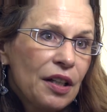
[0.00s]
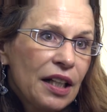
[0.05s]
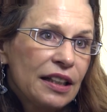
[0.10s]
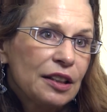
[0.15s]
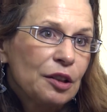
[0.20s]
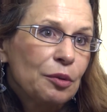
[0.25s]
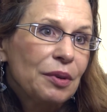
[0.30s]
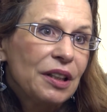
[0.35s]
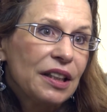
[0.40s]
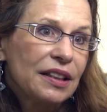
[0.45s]

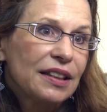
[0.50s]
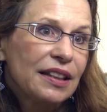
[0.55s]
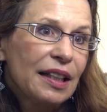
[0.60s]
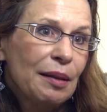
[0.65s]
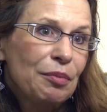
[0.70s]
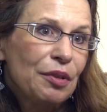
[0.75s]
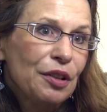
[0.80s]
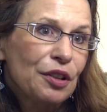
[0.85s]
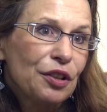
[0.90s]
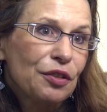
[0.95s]
Has to be
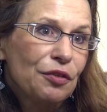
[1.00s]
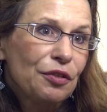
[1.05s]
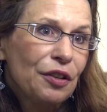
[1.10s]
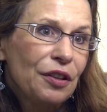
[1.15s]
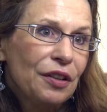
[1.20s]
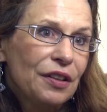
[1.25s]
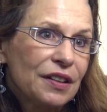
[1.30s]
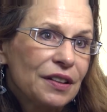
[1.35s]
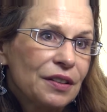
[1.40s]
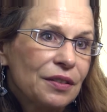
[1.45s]
established
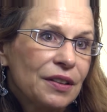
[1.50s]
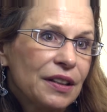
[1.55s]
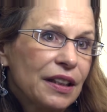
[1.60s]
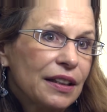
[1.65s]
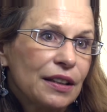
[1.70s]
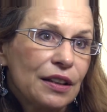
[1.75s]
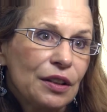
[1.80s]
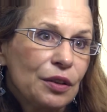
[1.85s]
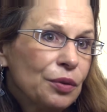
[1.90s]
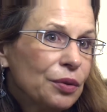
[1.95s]
first so
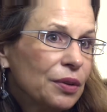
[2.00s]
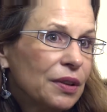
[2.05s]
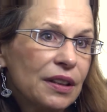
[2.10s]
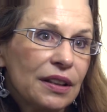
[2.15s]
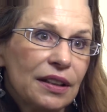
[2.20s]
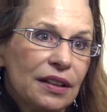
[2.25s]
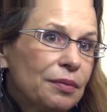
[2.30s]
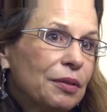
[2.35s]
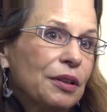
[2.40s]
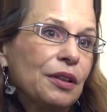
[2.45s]
that
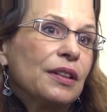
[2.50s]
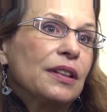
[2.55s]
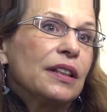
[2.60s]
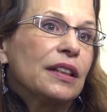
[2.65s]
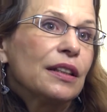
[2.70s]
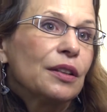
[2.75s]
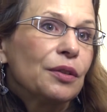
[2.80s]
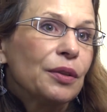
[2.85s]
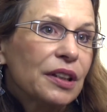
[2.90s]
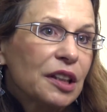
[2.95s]
students, because
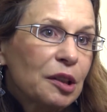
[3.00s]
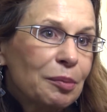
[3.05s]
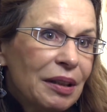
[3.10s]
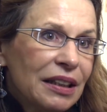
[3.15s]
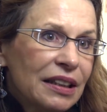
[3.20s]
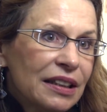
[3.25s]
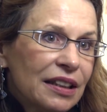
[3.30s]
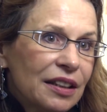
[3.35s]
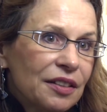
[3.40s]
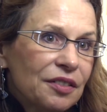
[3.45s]
it's too
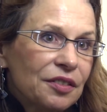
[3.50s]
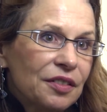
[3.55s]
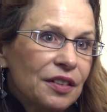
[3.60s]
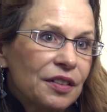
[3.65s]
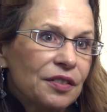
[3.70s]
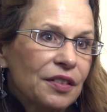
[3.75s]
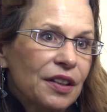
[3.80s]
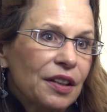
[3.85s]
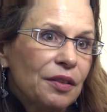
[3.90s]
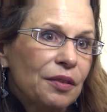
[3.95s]
expensive,
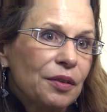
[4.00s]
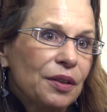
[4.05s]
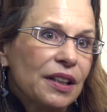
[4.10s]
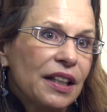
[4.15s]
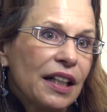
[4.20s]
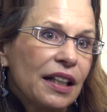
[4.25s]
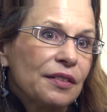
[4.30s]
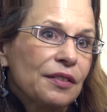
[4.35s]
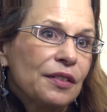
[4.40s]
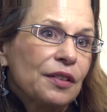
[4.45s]
if they would
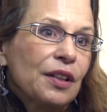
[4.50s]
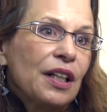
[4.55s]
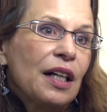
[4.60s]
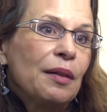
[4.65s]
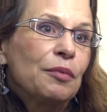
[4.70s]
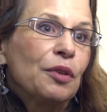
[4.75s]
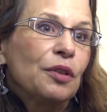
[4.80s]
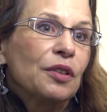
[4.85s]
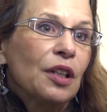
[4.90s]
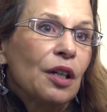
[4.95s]
like to
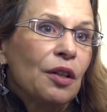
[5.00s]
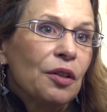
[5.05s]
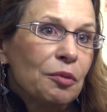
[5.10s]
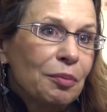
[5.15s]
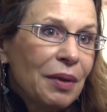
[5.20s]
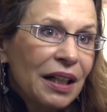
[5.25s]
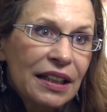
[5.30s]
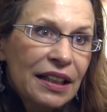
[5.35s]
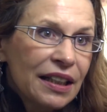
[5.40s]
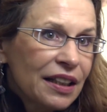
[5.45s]
come on their
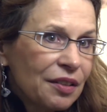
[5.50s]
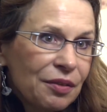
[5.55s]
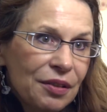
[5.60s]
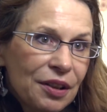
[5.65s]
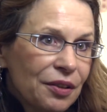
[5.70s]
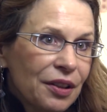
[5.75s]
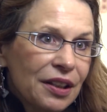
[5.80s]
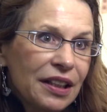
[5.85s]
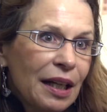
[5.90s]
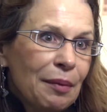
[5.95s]
own money, it
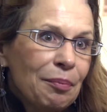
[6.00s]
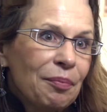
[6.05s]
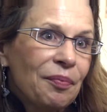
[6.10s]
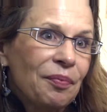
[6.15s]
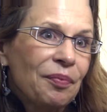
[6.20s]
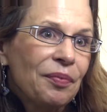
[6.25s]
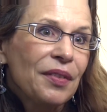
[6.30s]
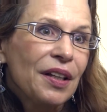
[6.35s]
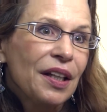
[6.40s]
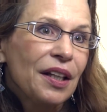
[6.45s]
will not
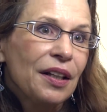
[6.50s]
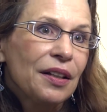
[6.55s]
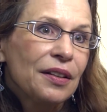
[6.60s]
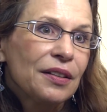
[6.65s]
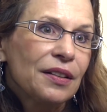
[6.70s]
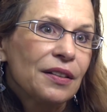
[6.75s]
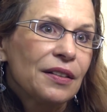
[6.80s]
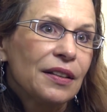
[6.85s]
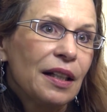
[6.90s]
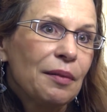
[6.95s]
happen.
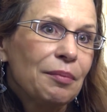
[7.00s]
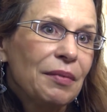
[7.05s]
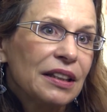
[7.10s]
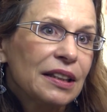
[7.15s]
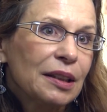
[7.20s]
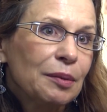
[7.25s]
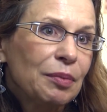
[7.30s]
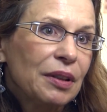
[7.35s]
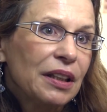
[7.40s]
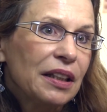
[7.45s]
So there
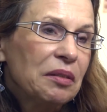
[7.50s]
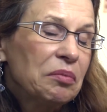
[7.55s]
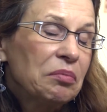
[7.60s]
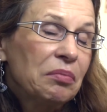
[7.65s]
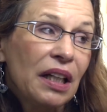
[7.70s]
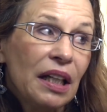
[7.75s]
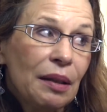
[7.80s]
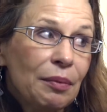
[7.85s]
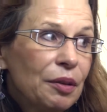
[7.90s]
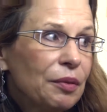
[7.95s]
must be,
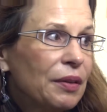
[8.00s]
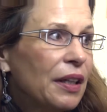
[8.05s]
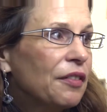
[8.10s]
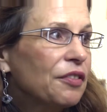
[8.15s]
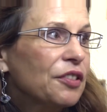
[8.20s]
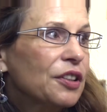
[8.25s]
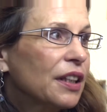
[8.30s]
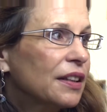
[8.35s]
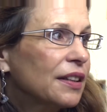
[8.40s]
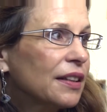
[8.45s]
maybe we
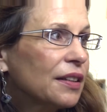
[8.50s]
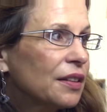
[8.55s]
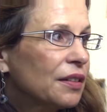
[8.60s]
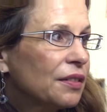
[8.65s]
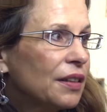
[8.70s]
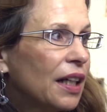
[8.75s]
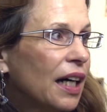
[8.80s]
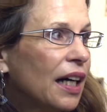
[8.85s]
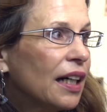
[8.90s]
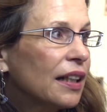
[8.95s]
have just
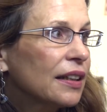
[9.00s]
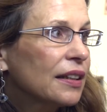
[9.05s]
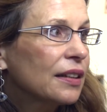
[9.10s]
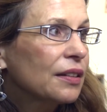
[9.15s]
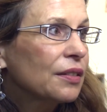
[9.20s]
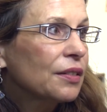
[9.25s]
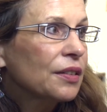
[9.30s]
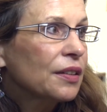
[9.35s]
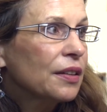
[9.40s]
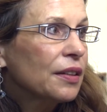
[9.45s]
to
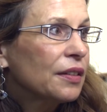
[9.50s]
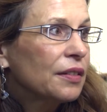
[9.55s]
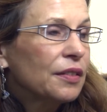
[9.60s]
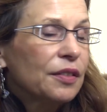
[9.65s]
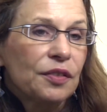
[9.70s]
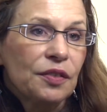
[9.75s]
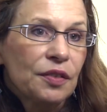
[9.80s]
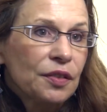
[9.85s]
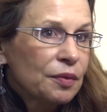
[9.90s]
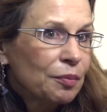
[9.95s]
ask
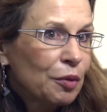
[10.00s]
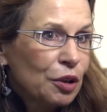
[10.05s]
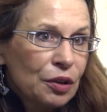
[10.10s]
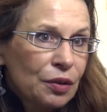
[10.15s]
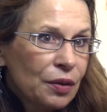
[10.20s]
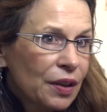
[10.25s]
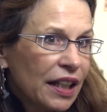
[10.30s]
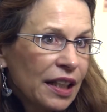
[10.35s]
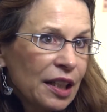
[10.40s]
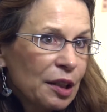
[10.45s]
if
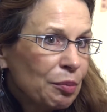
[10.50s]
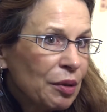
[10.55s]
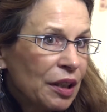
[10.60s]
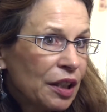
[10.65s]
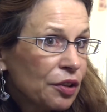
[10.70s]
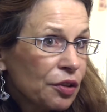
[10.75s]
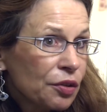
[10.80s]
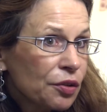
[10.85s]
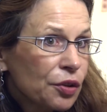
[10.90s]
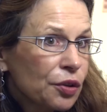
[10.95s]
Moscow cannot be
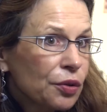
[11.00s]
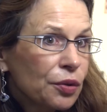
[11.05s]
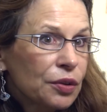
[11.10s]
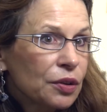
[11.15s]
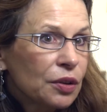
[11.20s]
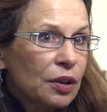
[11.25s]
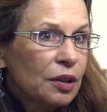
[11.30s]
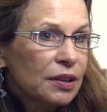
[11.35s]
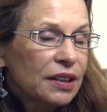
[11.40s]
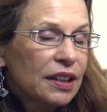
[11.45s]

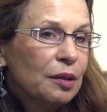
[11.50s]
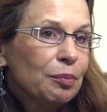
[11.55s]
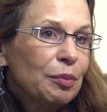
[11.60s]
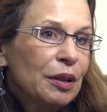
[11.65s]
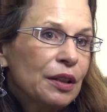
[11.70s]
introduced or St.